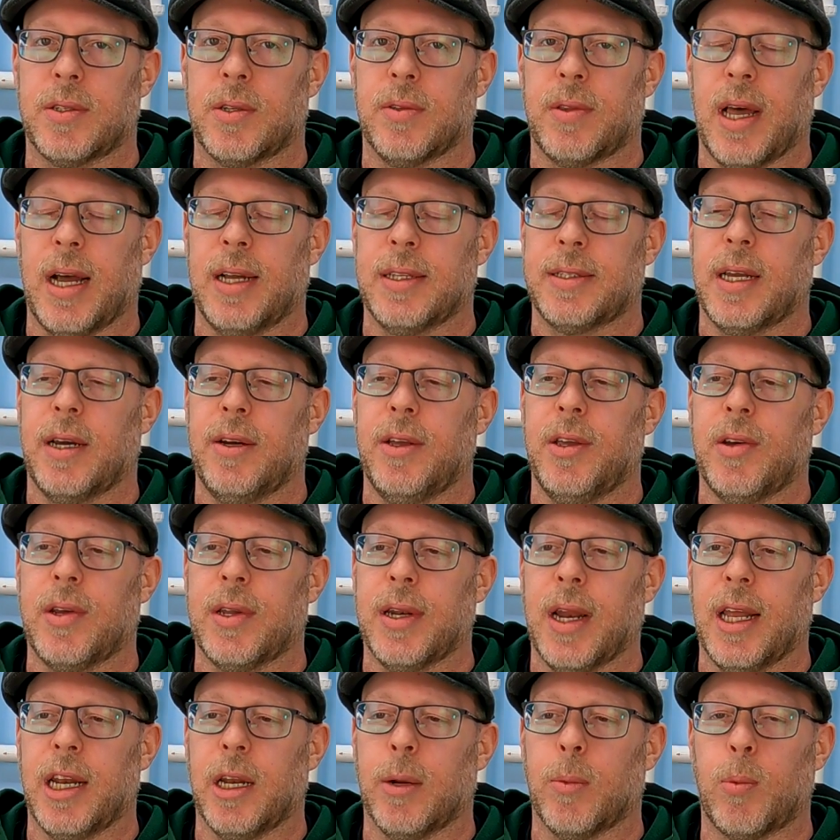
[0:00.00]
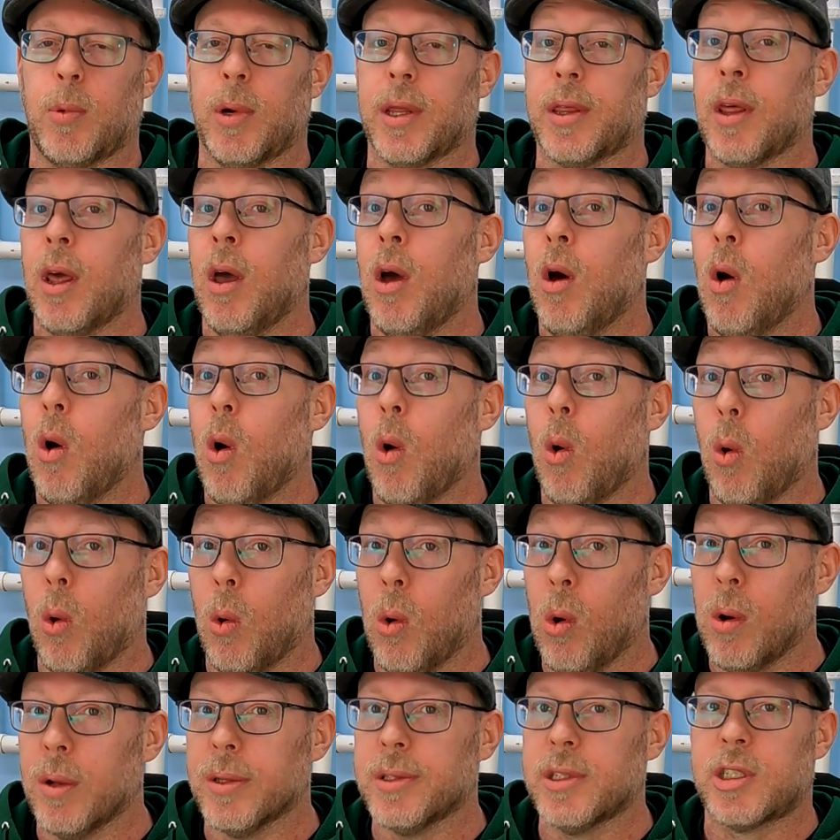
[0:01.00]
So that's how you can end up with
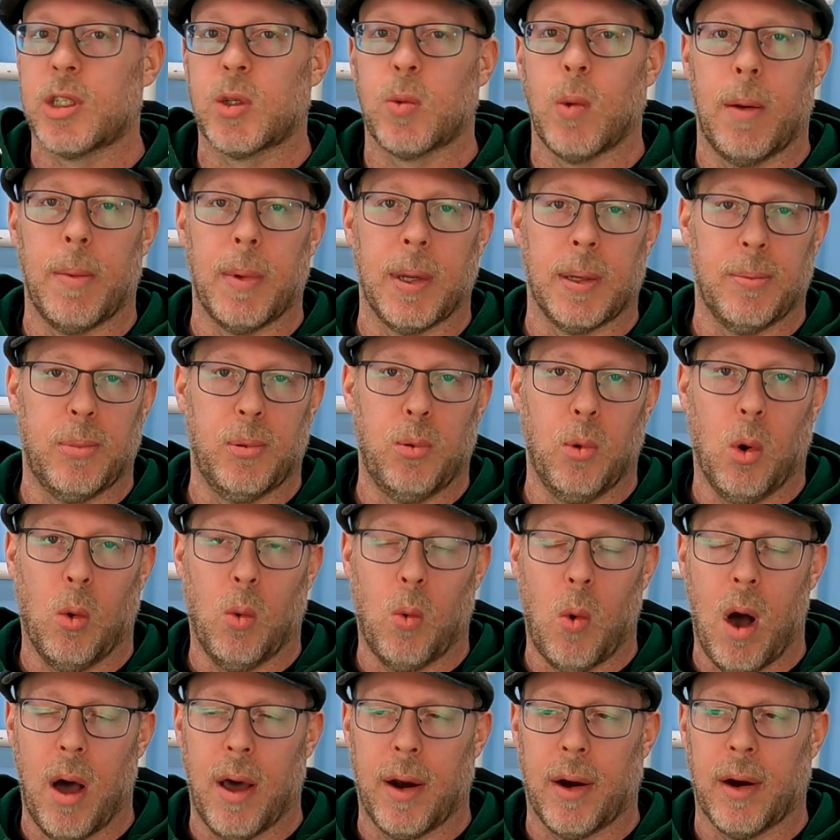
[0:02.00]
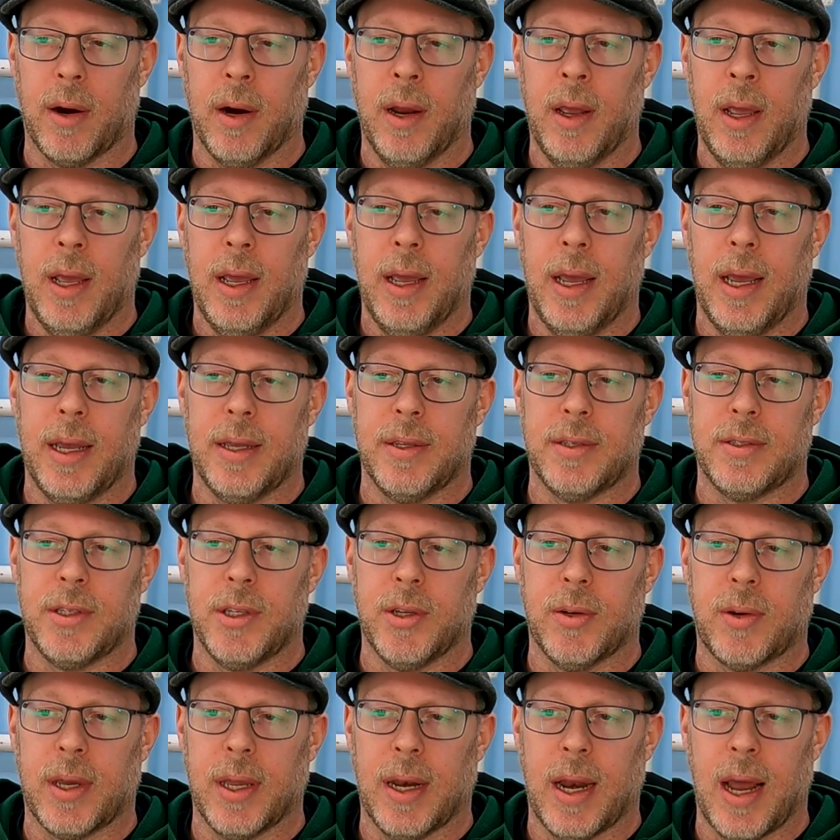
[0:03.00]
old swimming pool water is
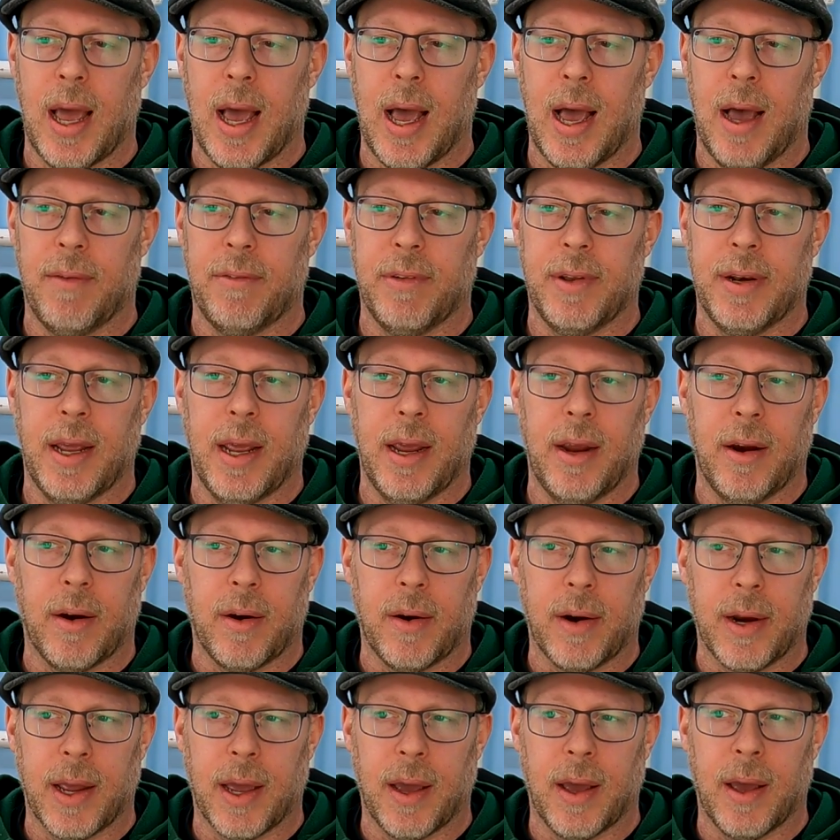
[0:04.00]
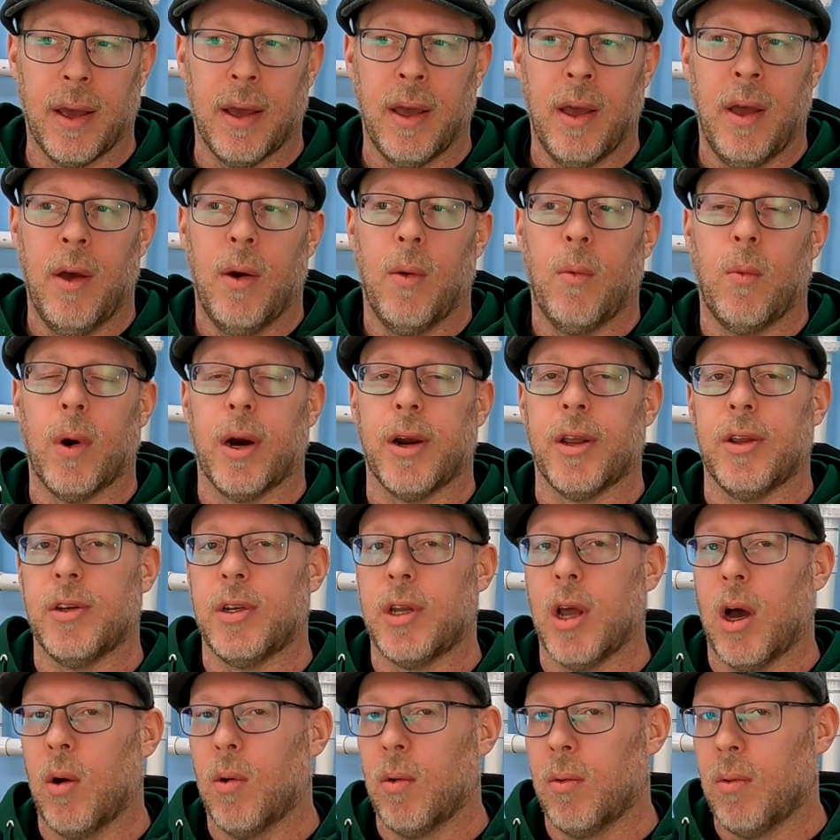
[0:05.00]
you can have an area where you
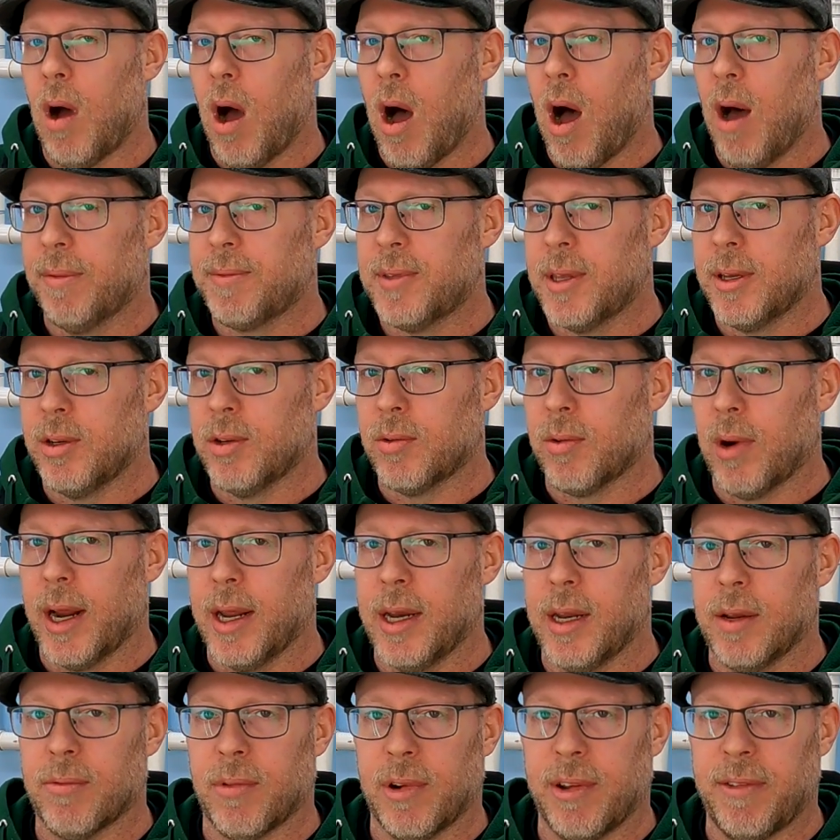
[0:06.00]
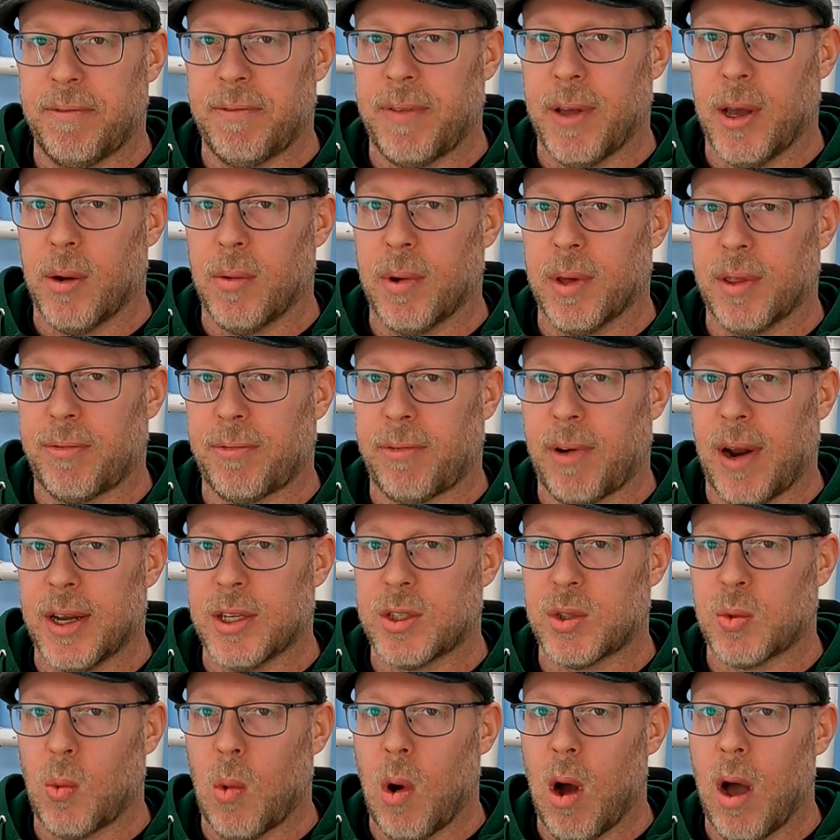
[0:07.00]
don't often drain and refill with
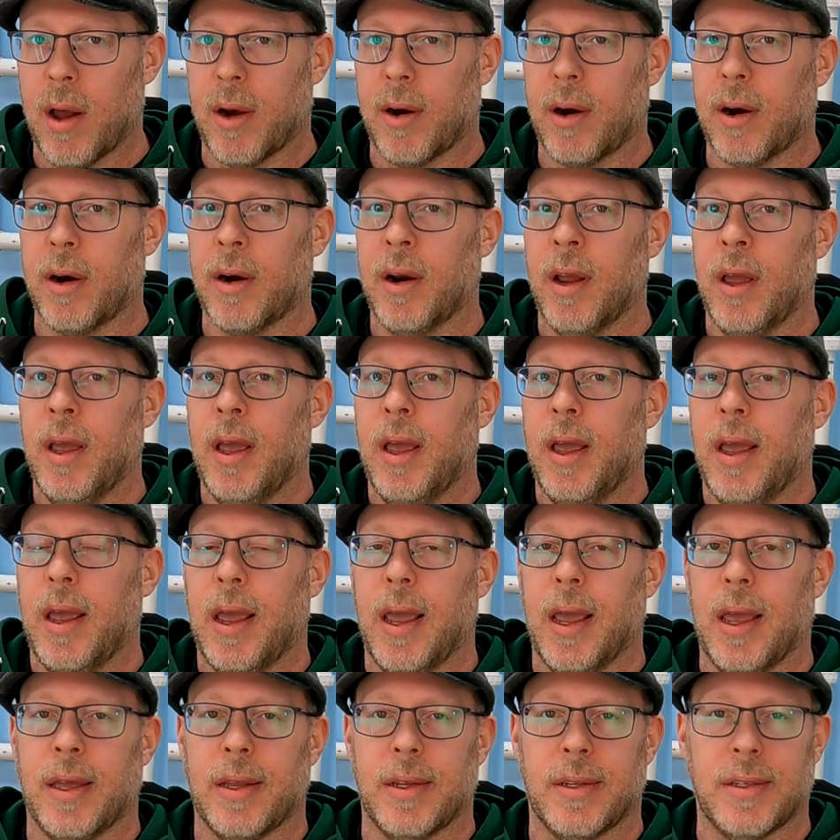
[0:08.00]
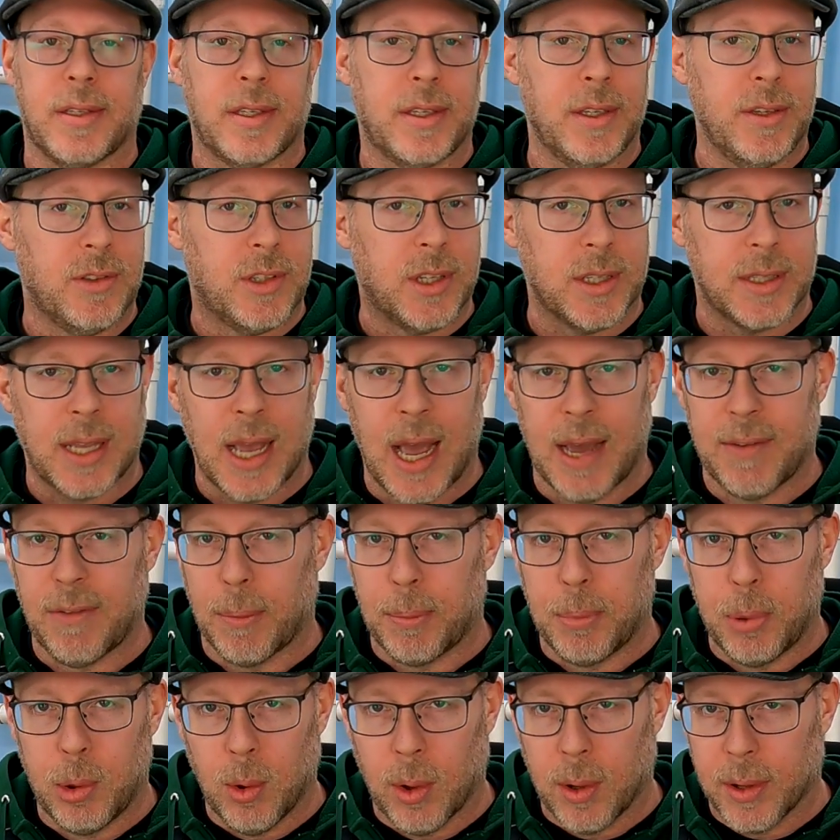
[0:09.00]
fresh water and you just have
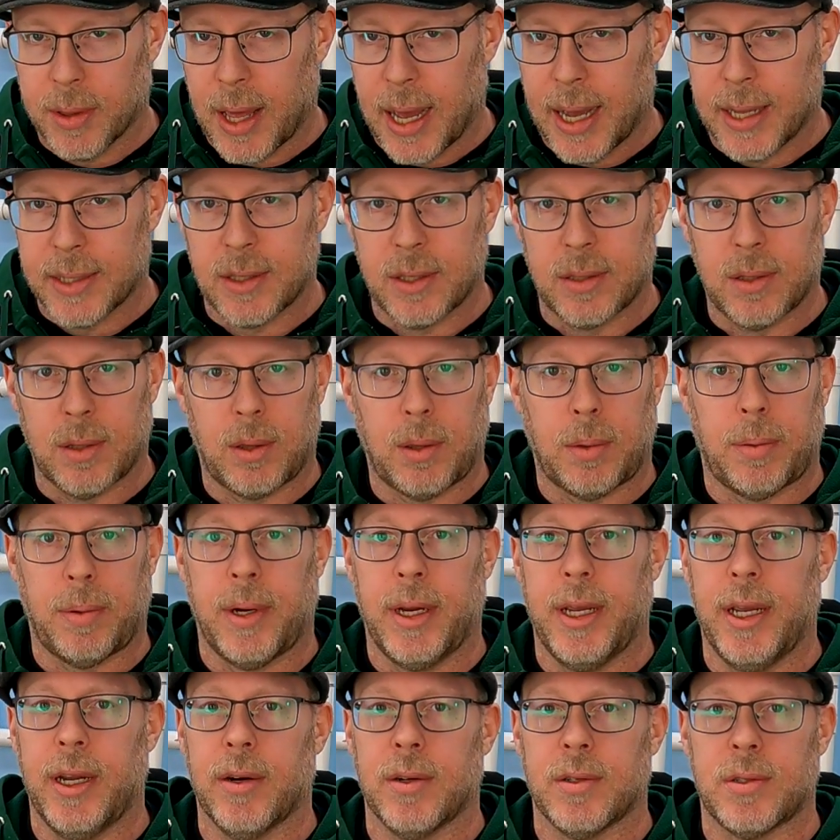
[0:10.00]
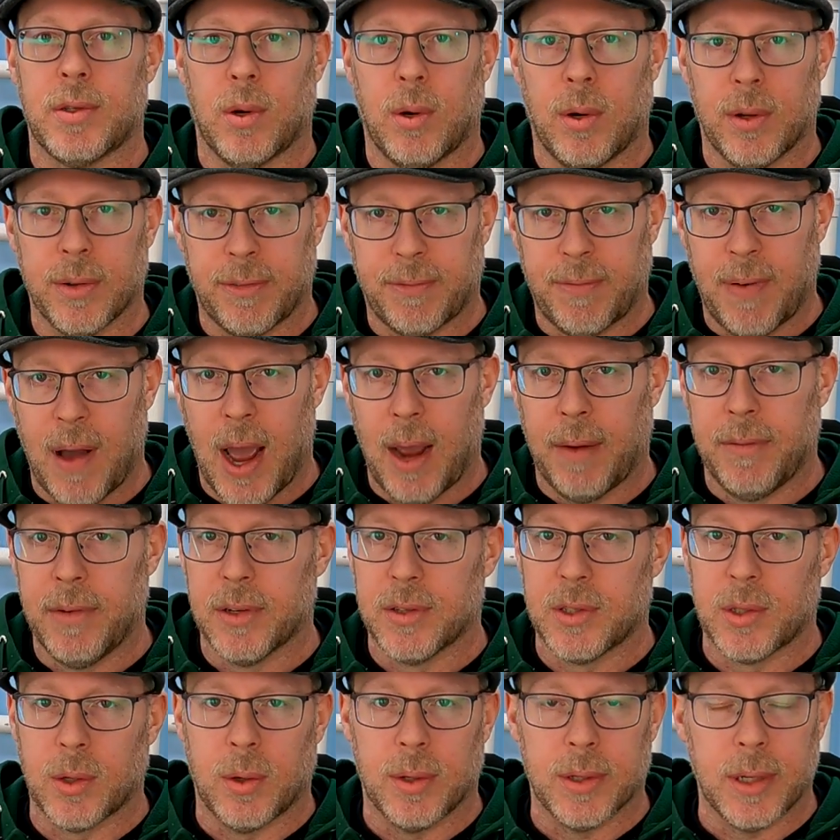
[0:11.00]
a pool that's three years old, five
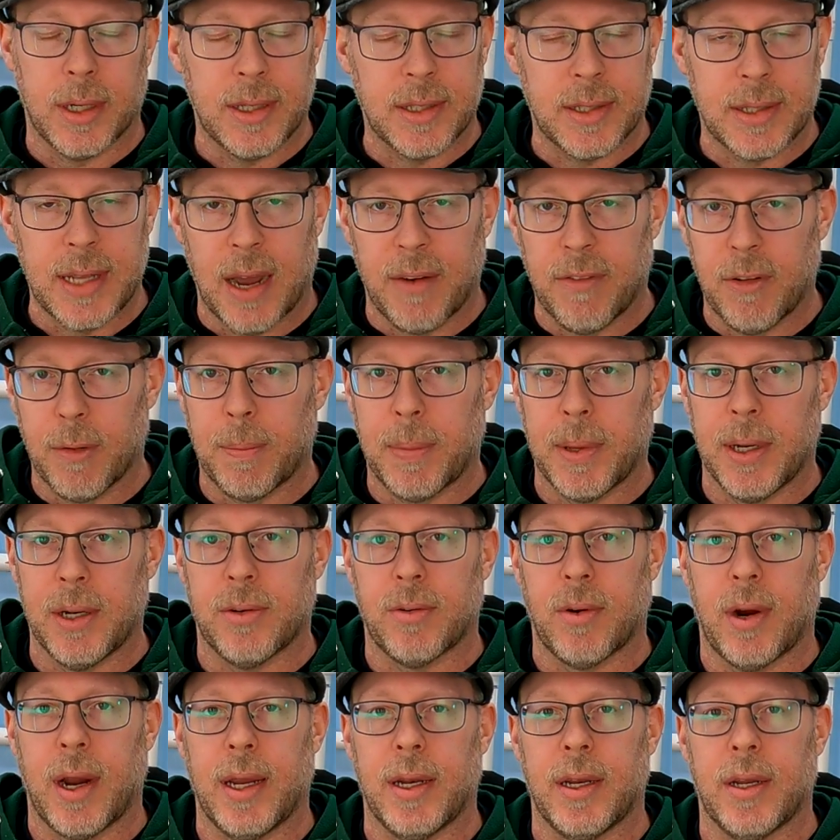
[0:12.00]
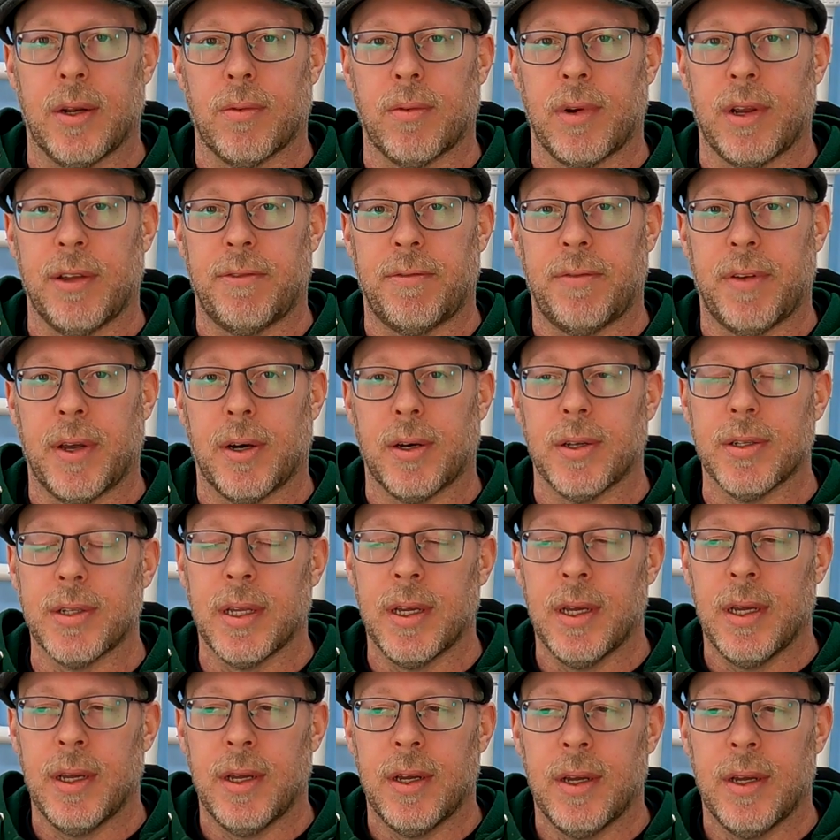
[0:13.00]
years old, it's never been drained and refilled.